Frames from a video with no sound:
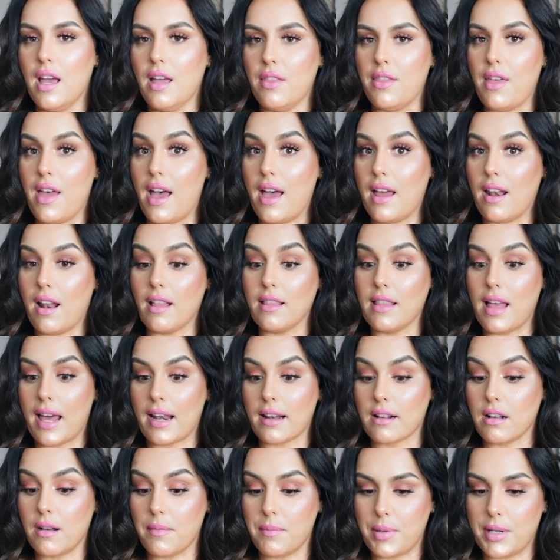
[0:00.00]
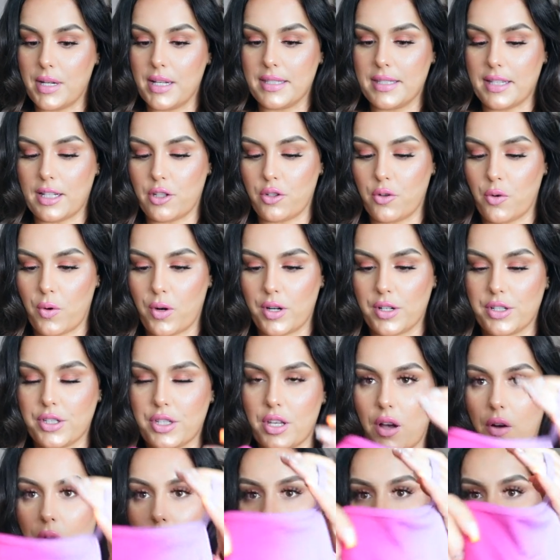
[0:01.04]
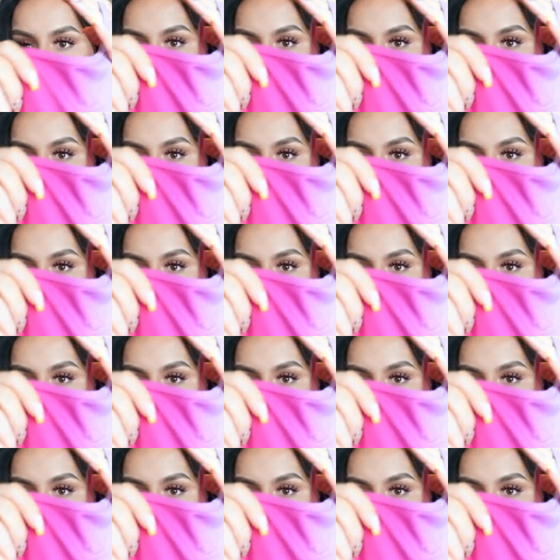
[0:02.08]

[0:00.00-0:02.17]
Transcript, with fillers: that a lot of companies ignore. So